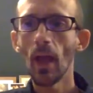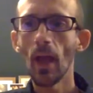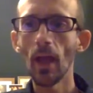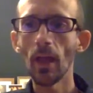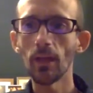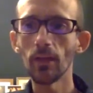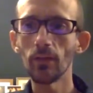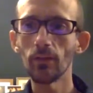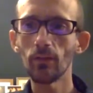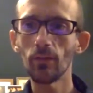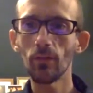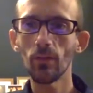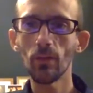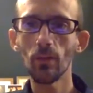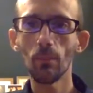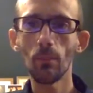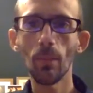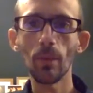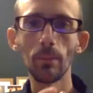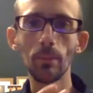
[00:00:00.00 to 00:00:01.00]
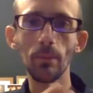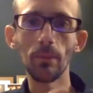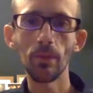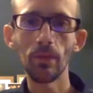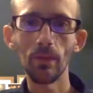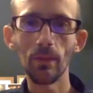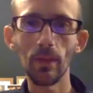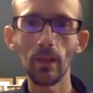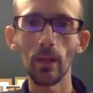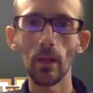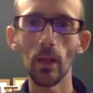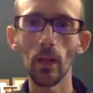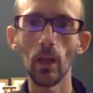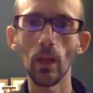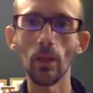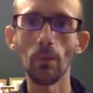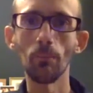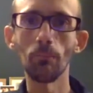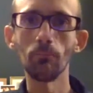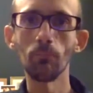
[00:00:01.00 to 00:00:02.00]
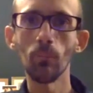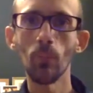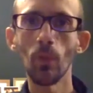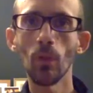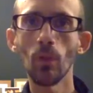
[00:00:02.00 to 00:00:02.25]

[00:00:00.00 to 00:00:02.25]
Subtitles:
And maybe these little